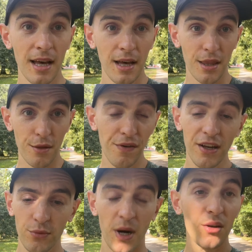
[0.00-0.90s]
The first
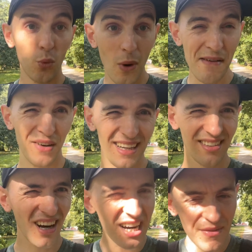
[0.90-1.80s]
one, weather, is
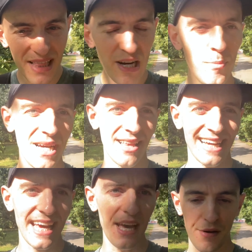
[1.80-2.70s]
kind of a little bit
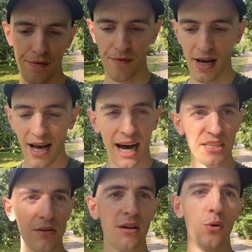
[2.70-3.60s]
like if. I
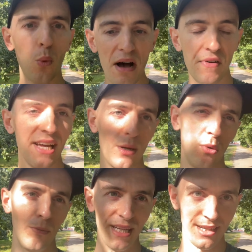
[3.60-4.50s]
don't know whether it will
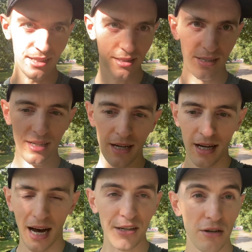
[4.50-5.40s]
be good.
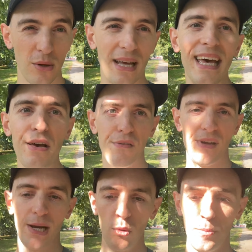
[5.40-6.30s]
I don't know if
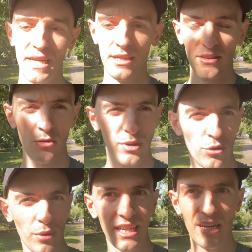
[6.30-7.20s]
it will be good. So we're
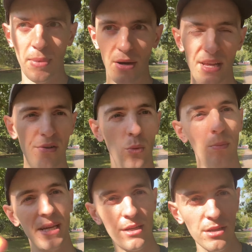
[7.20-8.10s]
talking about if it will be
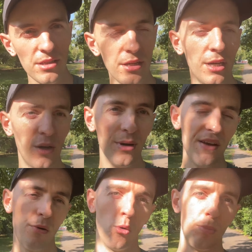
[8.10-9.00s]
good or if
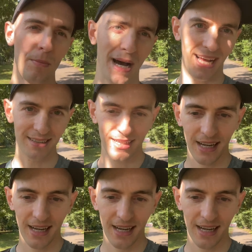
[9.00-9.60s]
it will be bad.